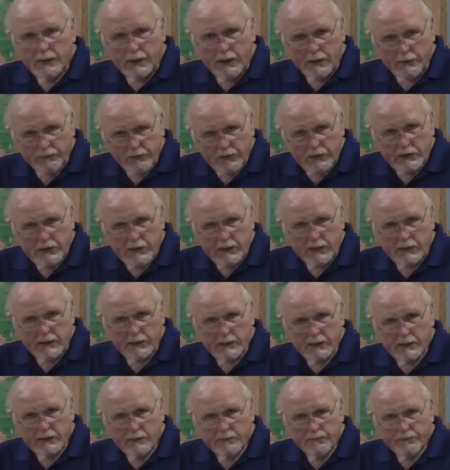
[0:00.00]
every
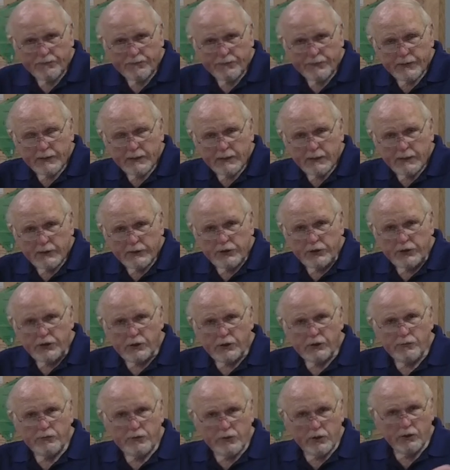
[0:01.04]
day. Do
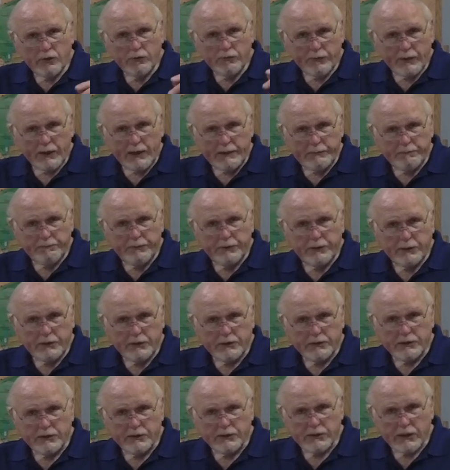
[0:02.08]
you know that book
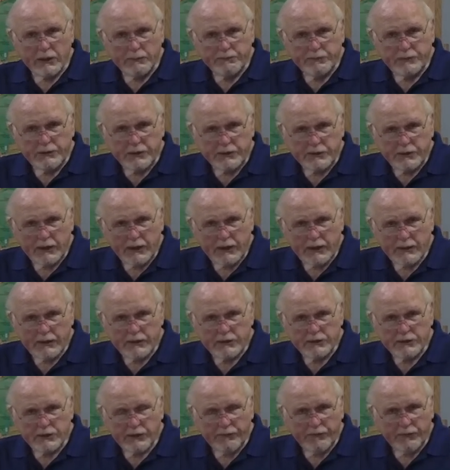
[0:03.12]
is as up to date
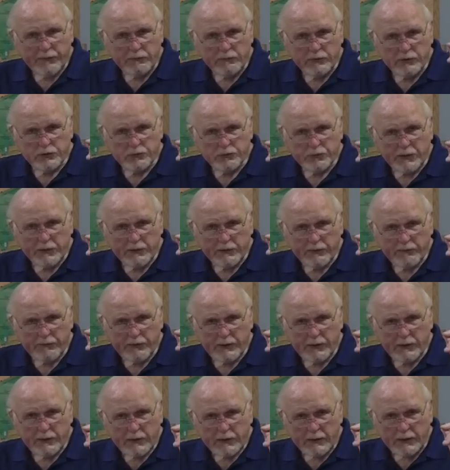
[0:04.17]
as if it was
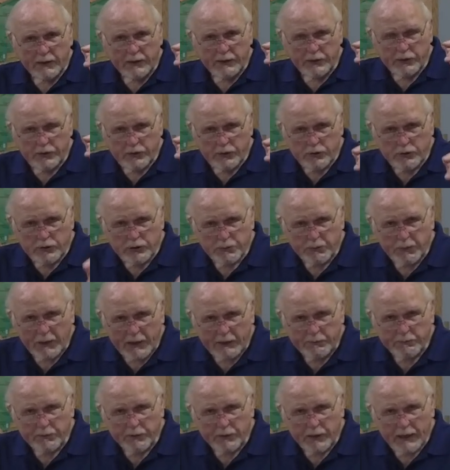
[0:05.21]
written in the
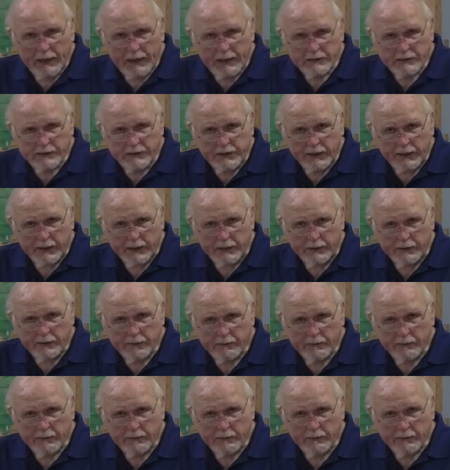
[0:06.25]
newspaper last night?